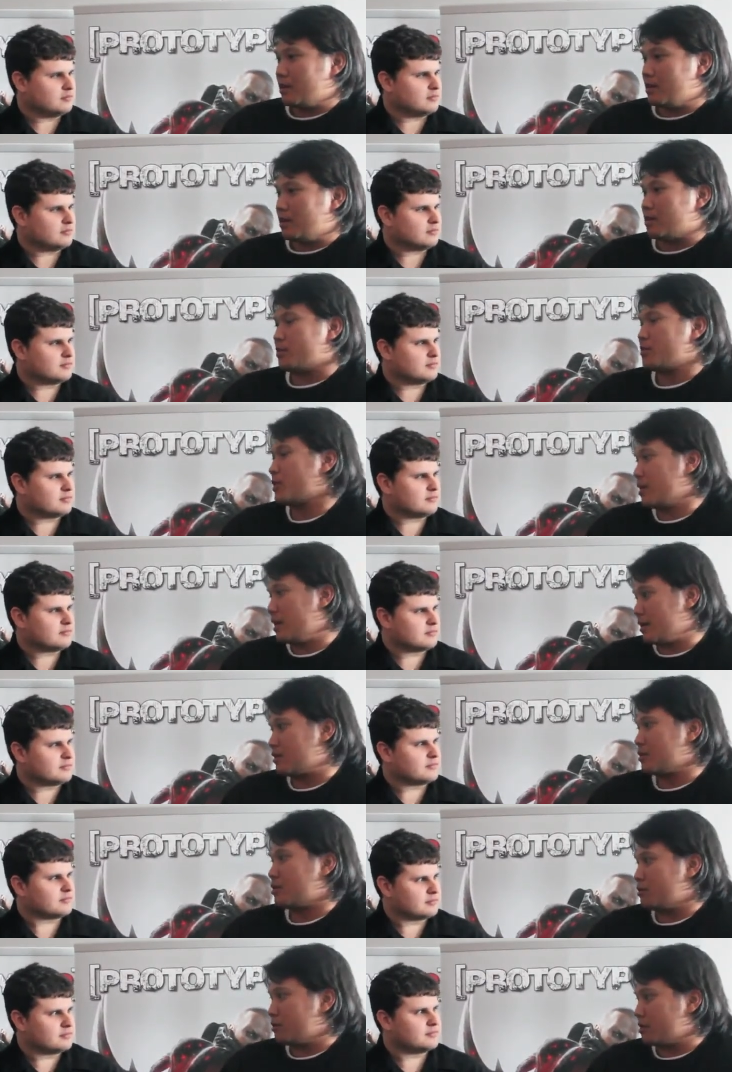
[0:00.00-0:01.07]
Speaker 1: in terms of the
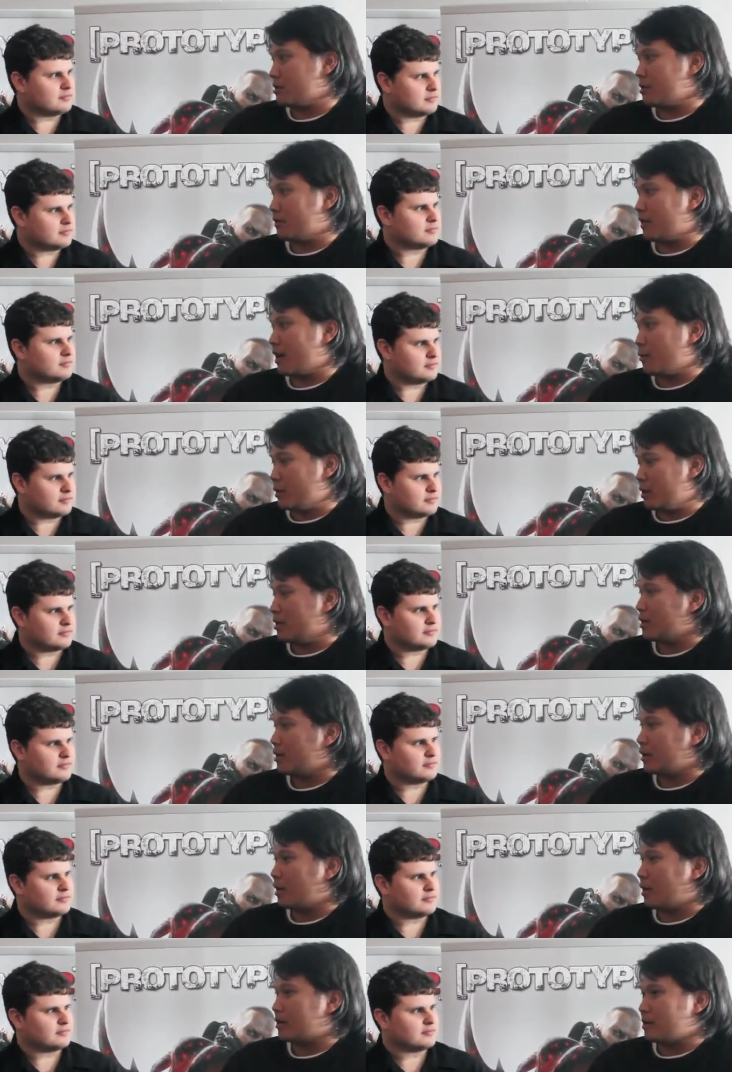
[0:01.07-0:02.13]
execution of how we did
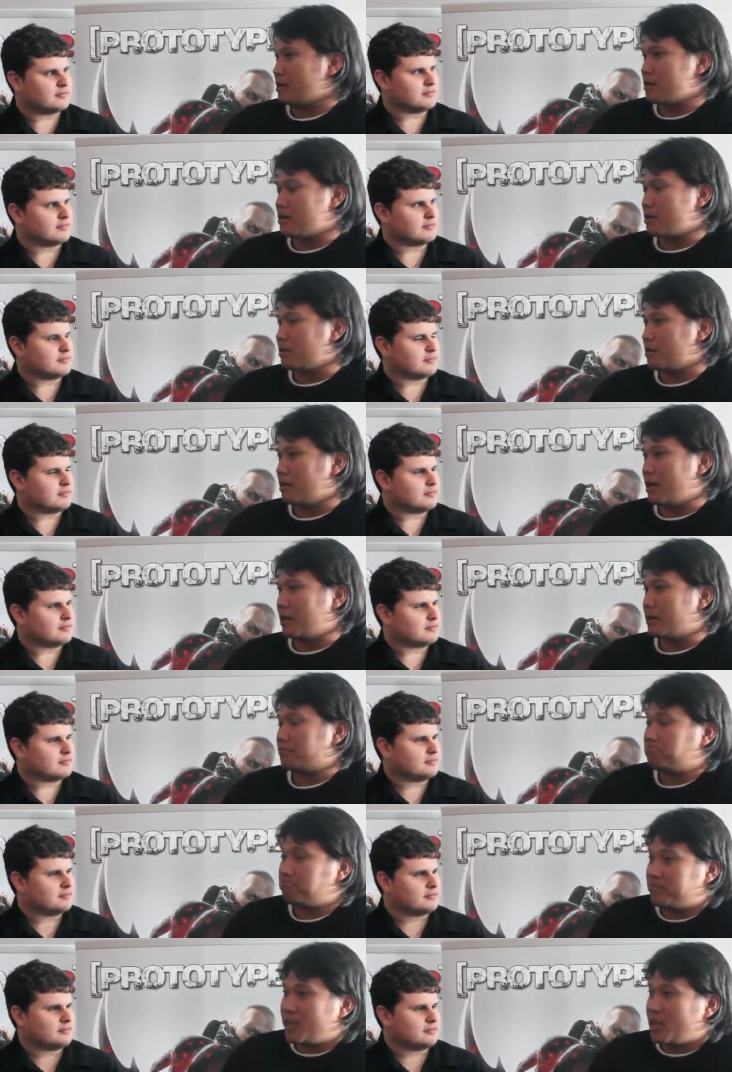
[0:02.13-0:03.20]
the content. So, uh,
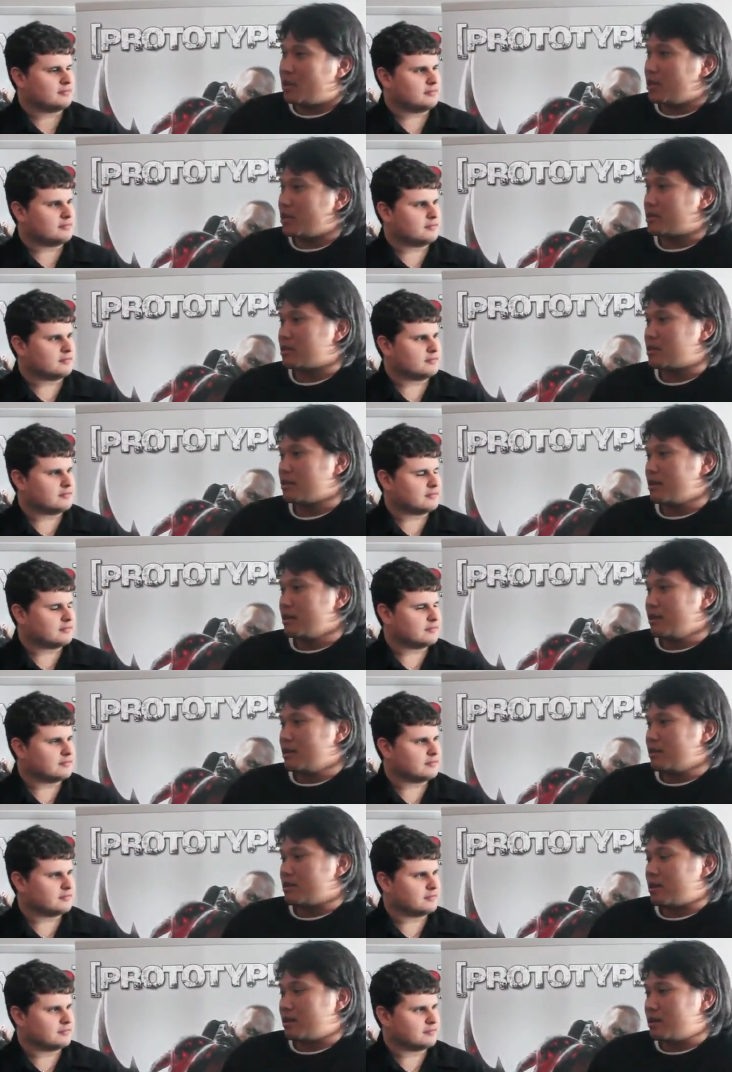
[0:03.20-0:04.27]
you know, it's
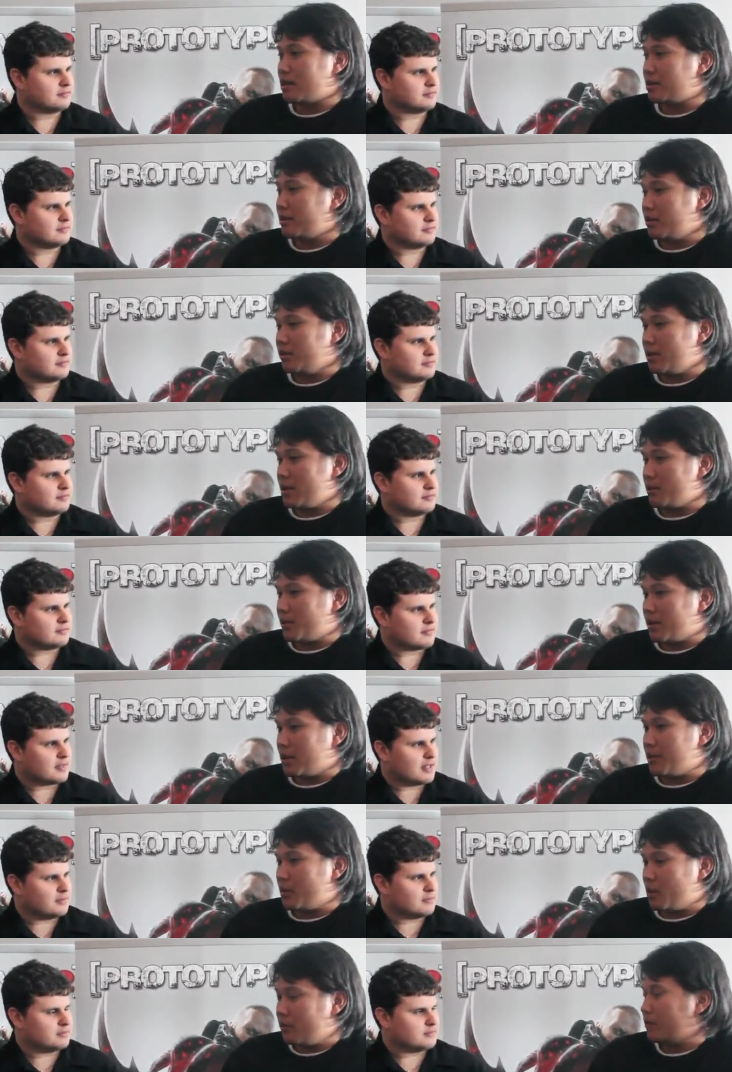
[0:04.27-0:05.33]
it's not a done deal yet, but
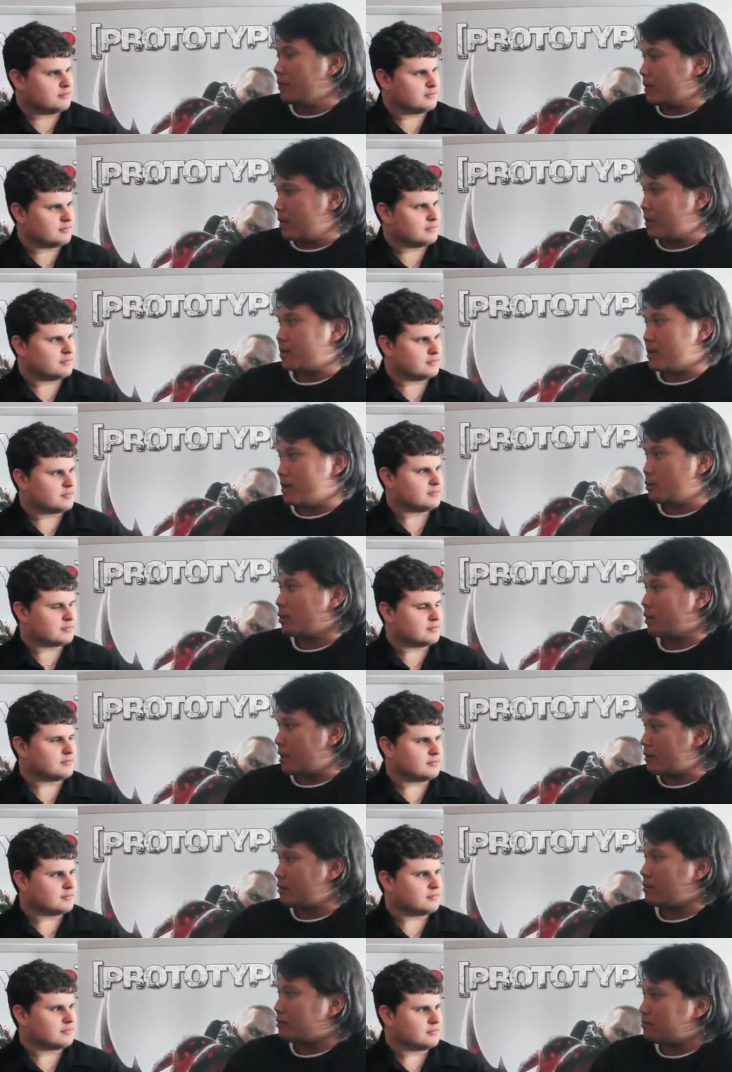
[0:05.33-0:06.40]
I'm hopeful that
Speaker 2: uh, we'll
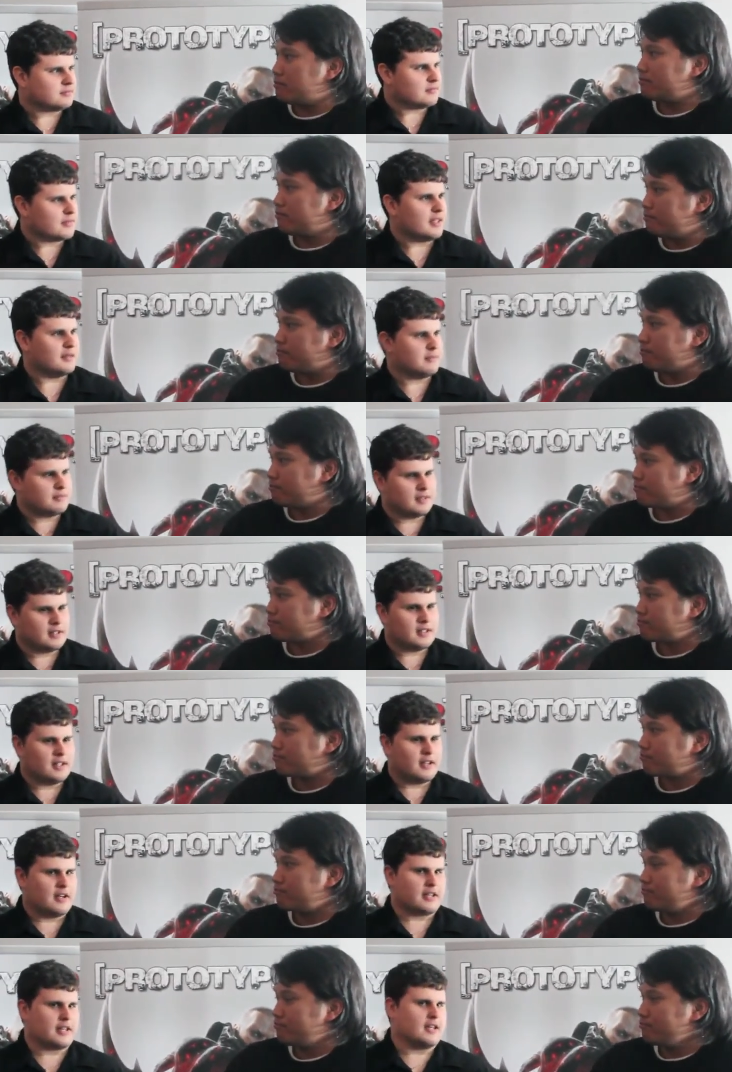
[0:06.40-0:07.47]
get through. Yep.
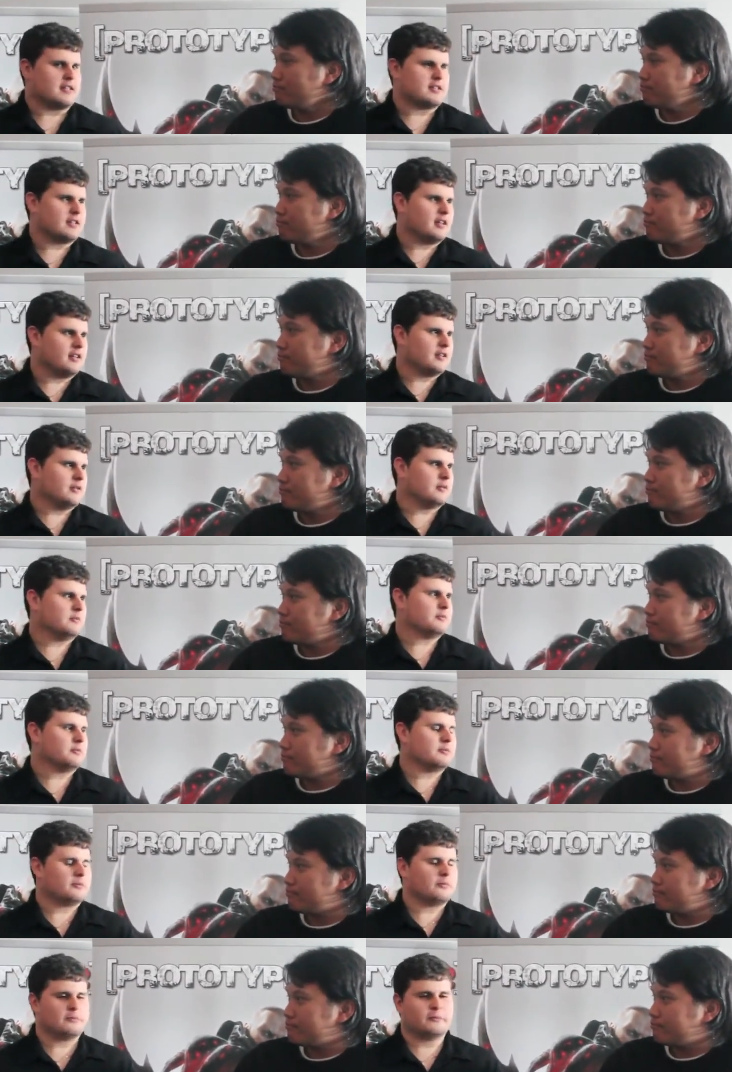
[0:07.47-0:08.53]
Okay, so
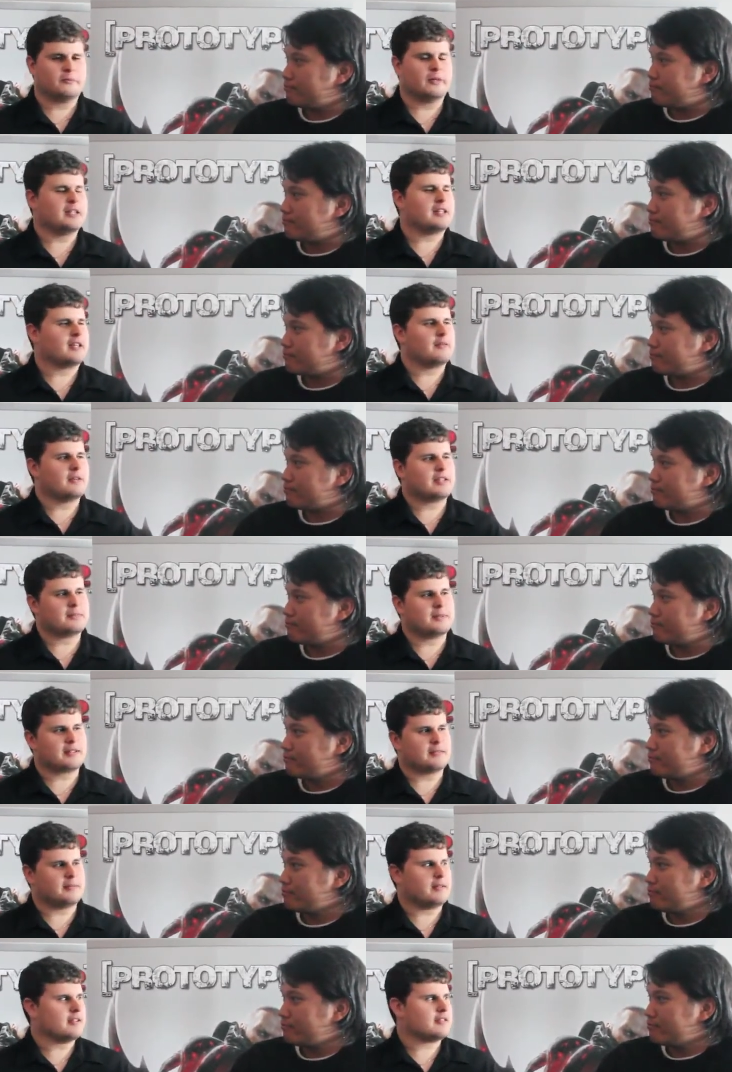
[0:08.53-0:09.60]
when can we
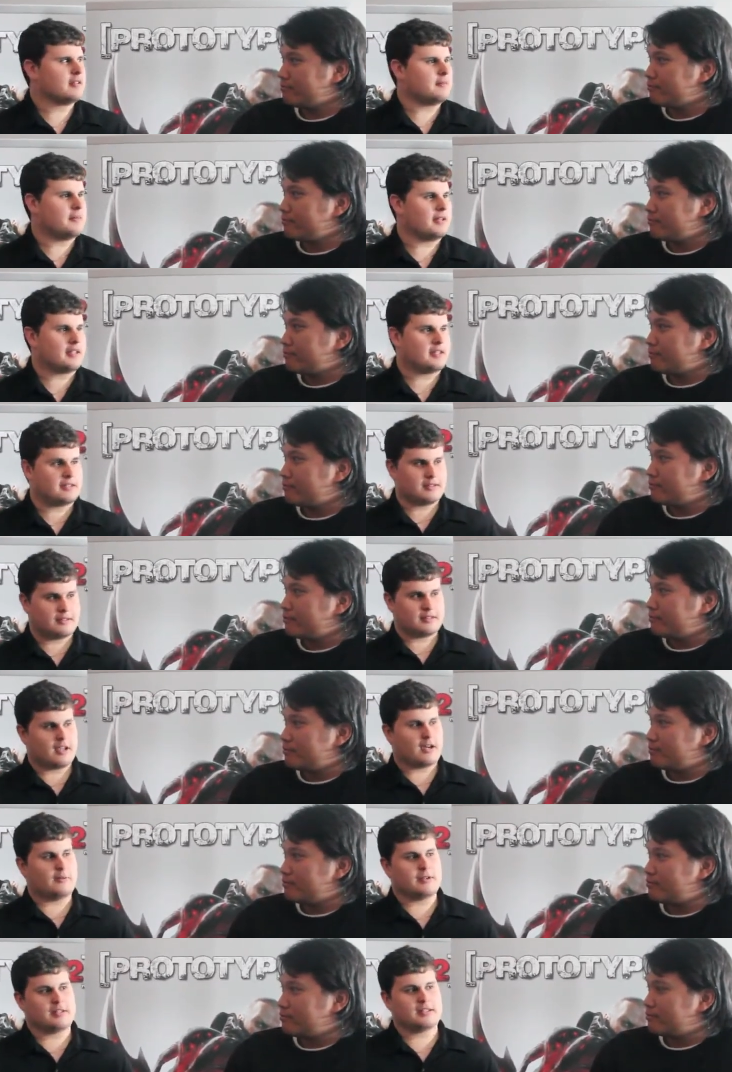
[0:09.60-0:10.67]
expect prototype, and
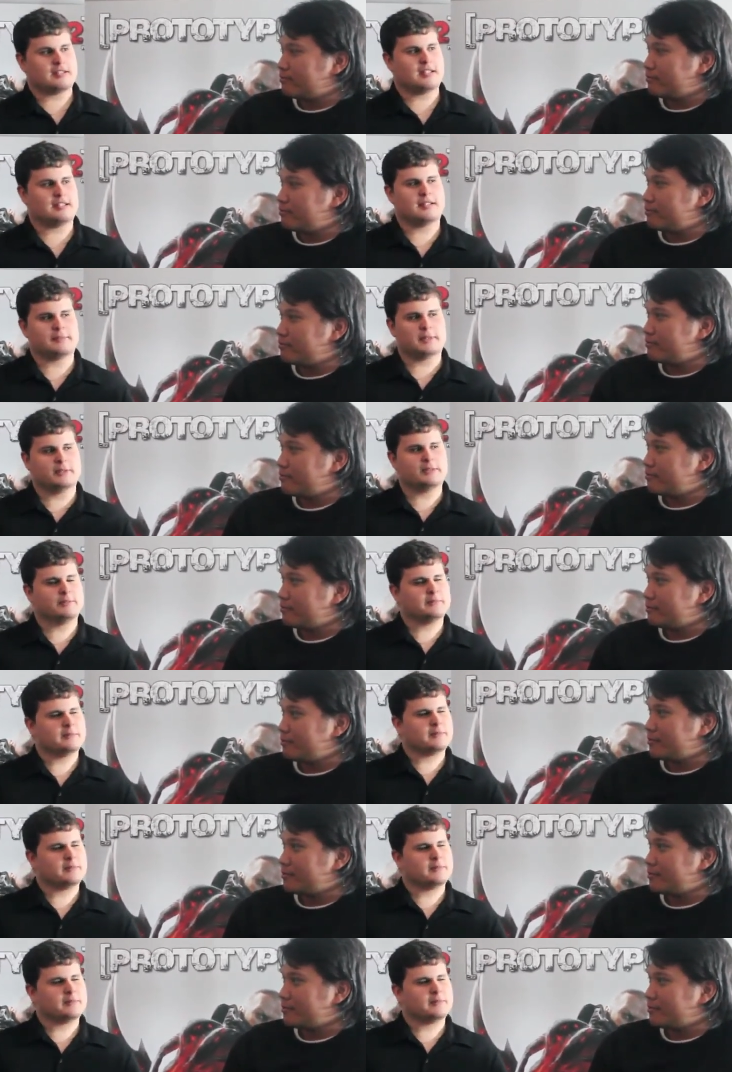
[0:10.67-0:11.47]
are we going to see a demo?